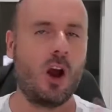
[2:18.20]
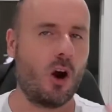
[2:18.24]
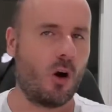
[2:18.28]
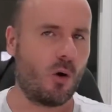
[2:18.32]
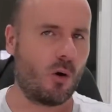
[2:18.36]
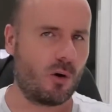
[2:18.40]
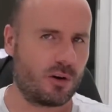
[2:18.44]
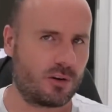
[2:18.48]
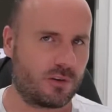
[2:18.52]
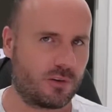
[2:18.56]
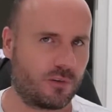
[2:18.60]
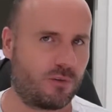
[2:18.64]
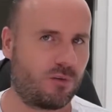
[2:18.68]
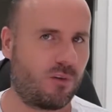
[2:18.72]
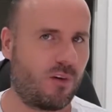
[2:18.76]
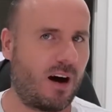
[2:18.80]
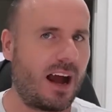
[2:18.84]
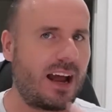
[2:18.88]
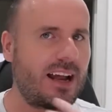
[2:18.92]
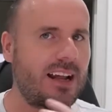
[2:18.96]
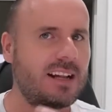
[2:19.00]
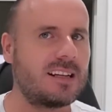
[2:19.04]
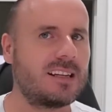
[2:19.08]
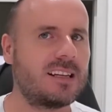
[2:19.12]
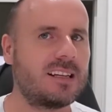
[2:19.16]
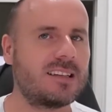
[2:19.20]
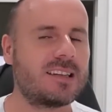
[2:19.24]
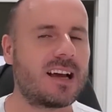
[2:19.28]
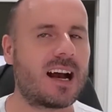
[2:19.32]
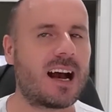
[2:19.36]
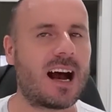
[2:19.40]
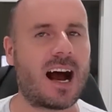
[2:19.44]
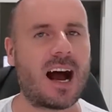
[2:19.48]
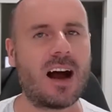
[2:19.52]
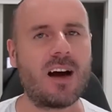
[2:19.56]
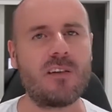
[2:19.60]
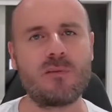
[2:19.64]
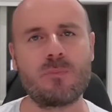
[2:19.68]
And because this
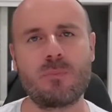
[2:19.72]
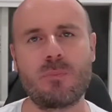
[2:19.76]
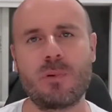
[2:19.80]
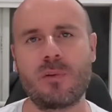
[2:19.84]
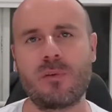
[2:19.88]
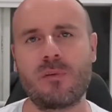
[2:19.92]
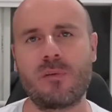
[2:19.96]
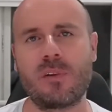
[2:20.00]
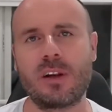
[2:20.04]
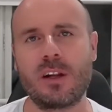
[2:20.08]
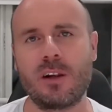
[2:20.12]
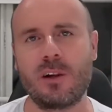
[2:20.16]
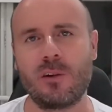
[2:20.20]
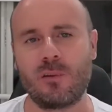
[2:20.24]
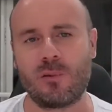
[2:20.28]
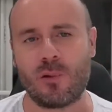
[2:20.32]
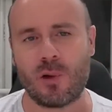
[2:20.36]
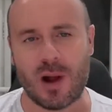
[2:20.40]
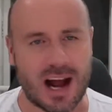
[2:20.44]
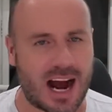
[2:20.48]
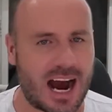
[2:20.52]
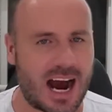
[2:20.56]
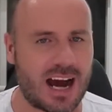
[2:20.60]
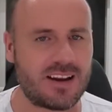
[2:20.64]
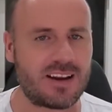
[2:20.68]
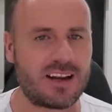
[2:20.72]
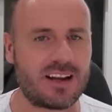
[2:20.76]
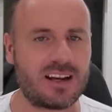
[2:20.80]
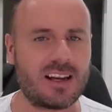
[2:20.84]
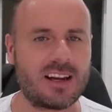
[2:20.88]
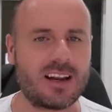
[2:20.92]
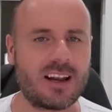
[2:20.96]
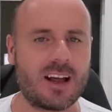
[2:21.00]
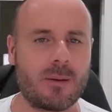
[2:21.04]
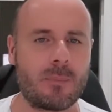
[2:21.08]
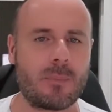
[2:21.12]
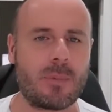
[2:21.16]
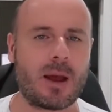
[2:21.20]
arrest warrant is such an
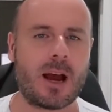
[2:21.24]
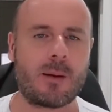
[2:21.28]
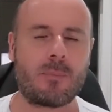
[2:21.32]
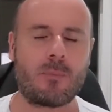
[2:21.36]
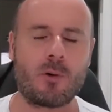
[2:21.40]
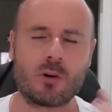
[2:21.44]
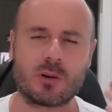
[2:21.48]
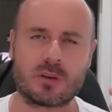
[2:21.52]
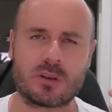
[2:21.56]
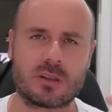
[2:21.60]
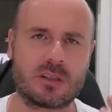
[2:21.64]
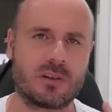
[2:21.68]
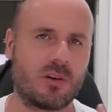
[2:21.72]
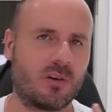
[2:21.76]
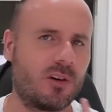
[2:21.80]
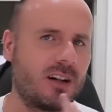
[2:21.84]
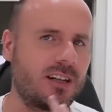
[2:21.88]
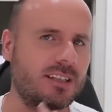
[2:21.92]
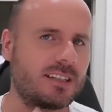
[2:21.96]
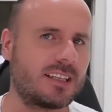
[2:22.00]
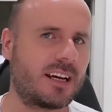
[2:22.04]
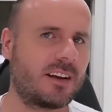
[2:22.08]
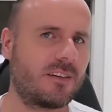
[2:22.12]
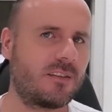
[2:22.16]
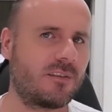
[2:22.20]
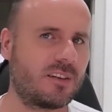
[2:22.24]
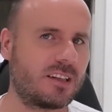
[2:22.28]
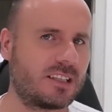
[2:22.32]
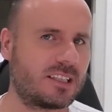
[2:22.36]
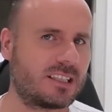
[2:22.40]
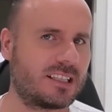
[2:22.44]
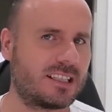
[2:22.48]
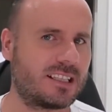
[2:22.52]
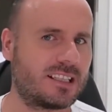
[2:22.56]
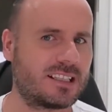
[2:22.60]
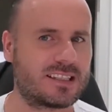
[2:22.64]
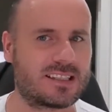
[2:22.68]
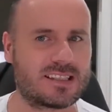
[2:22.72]
important symbol for Anna-Lena
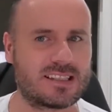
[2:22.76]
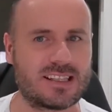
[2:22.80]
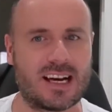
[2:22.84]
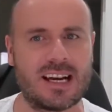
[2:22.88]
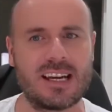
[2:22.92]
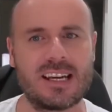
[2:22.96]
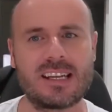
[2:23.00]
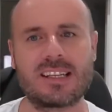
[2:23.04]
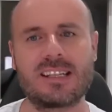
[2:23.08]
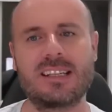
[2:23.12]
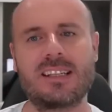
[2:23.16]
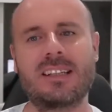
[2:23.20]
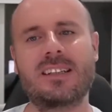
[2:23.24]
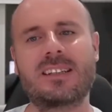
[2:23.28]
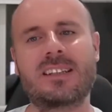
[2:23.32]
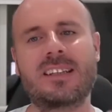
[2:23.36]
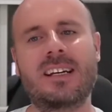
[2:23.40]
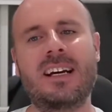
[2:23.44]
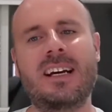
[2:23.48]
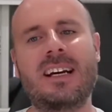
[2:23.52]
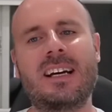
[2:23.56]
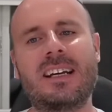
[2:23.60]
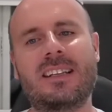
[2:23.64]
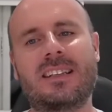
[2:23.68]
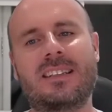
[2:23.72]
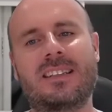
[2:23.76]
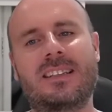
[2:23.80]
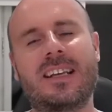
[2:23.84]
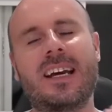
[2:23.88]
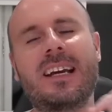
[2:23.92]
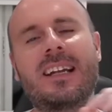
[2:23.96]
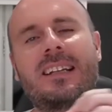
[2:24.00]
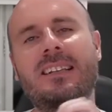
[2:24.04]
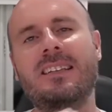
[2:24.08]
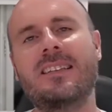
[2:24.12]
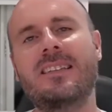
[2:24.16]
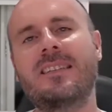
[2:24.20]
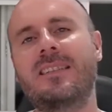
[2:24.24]
Baerbock, she is
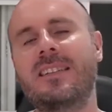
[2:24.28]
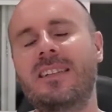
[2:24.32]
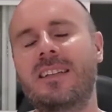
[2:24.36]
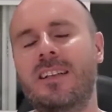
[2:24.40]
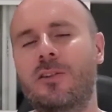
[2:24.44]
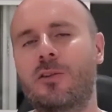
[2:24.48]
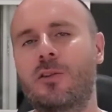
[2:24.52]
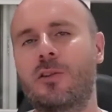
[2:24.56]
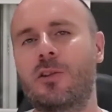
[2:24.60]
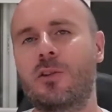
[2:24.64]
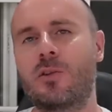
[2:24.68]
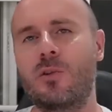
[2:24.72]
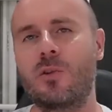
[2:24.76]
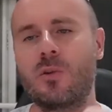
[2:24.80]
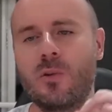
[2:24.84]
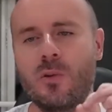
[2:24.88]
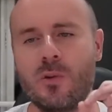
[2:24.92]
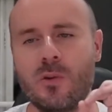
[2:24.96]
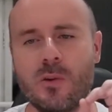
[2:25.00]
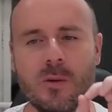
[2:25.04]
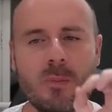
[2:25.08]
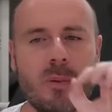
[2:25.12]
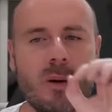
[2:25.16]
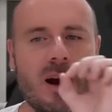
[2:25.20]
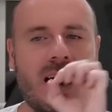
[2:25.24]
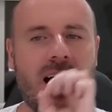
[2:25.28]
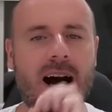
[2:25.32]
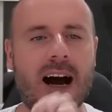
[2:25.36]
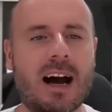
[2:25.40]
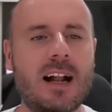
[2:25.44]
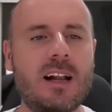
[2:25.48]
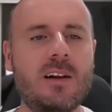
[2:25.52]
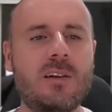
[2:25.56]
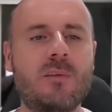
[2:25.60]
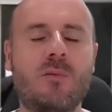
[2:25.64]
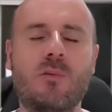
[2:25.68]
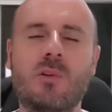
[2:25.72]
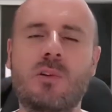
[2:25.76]
naturally very personally
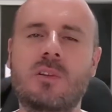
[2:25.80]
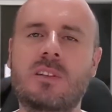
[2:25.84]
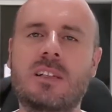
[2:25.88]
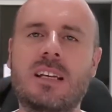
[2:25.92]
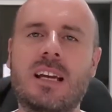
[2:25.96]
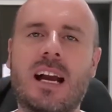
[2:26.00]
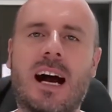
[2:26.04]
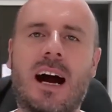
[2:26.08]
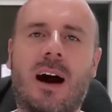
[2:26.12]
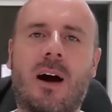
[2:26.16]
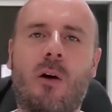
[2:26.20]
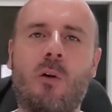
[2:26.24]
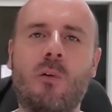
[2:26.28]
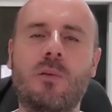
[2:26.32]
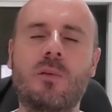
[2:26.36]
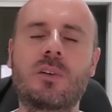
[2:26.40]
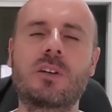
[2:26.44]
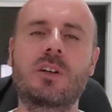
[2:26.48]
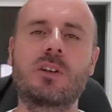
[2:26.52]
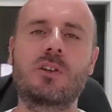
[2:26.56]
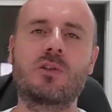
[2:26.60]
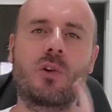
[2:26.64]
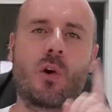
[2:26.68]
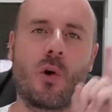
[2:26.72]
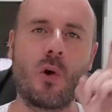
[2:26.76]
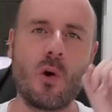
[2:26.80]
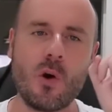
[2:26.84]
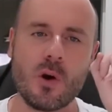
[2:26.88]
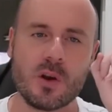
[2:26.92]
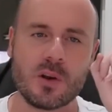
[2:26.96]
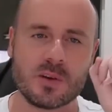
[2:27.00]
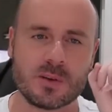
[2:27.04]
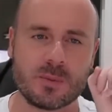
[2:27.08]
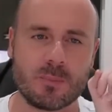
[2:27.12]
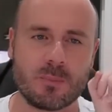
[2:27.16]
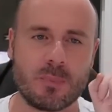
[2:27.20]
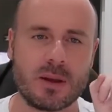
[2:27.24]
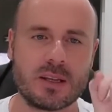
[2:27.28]
committed to it wherever she
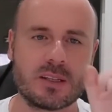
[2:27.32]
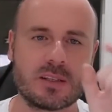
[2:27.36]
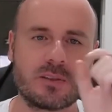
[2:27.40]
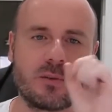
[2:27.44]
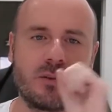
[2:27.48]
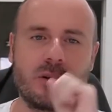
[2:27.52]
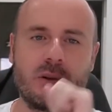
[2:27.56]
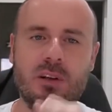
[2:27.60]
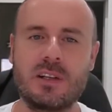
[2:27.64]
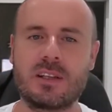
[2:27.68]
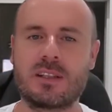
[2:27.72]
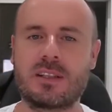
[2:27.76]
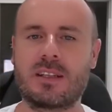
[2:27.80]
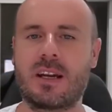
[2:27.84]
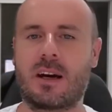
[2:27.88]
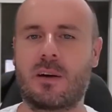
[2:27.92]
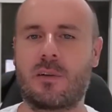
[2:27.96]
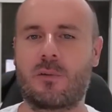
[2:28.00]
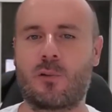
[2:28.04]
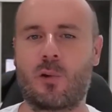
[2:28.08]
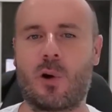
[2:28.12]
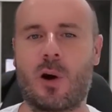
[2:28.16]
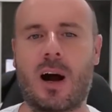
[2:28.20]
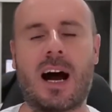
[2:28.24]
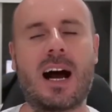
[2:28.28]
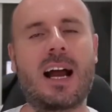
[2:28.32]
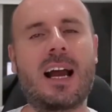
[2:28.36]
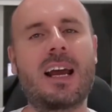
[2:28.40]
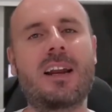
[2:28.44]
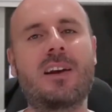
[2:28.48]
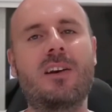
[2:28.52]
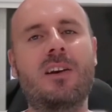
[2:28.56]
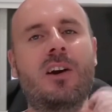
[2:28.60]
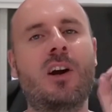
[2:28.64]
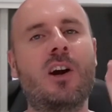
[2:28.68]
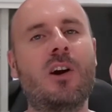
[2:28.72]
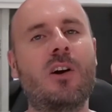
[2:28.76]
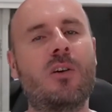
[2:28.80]
appears, and
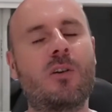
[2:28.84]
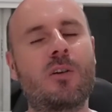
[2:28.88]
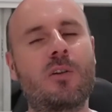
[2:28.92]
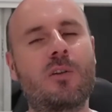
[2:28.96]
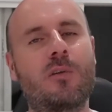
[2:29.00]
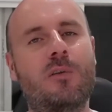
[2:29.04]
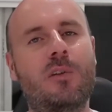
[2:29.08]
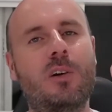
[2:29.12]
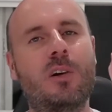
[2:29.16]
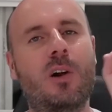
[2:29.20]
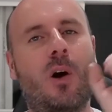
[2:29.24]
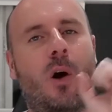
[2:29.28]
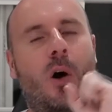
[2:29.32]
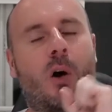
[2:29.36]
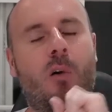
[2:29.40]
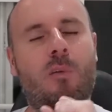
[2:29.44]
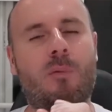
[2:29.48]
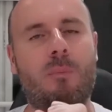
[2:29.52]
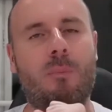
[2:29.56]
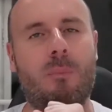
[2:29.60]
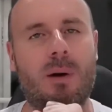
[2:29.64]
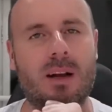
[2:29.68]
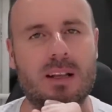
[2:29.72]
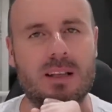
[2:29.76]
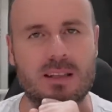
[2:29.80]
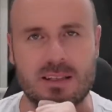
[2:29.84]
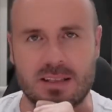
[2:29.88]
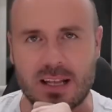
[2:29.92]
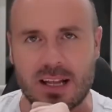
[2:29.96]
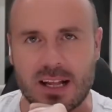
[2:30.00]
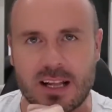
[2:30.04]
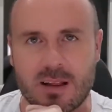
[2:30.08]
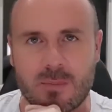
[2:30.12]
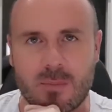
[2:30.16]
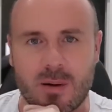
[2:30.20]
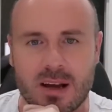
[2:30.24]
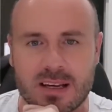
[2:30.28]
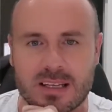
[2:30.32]
apparently indeed wants
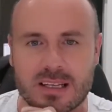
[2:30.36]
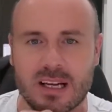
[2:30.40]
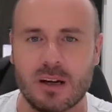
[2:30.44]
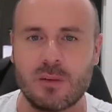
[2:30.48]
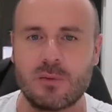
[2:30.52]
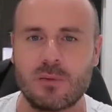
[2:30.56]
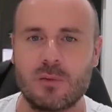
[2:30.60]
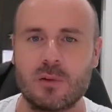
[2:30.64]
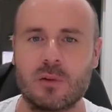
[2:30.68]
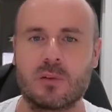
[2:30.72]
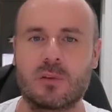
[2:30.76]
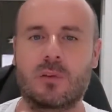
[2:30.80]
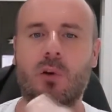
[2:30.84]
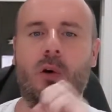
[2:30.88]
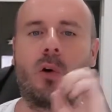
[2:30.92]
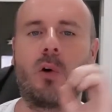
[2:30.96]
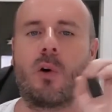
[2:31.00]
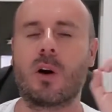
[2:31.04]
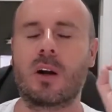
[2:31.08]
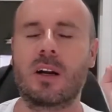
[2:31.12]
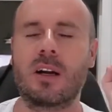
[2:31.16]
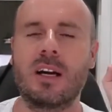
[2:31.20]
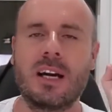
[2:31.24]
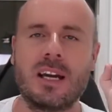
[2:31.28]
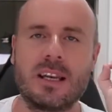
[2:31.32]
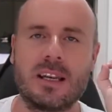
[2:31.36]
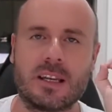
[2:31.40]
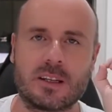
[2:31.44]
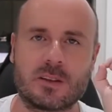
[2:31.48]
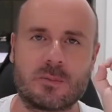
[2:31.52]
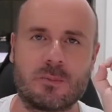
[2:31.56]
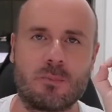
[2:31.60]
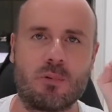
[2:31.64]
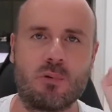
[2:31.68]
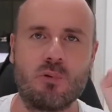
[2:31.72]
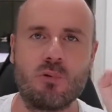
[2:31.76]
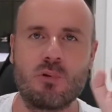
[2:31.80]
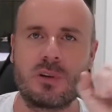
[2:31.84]
to ensure that Putin is
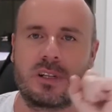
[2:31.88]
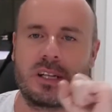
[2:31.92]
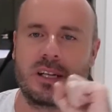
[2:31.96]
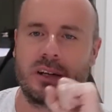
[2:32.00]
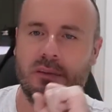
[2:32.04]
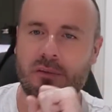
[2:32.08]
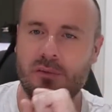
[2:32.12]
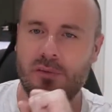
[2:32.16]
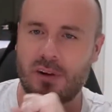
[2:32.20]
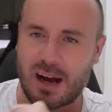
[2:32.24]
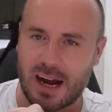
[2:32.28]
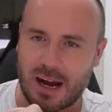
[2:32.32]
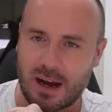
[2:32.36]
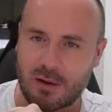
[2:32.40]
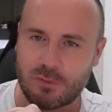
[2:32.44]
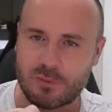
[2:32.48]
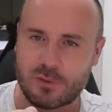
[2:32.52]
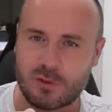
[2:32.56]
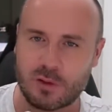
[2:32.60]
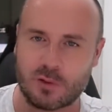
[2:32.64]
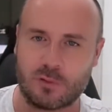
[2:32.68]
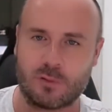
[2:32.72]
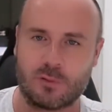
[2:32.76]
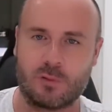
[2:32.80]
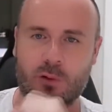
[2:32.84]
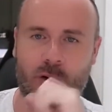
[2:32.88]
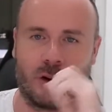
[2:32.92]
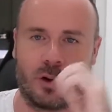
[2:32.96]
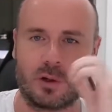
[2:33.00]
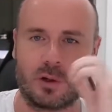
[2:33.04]
arrested herself.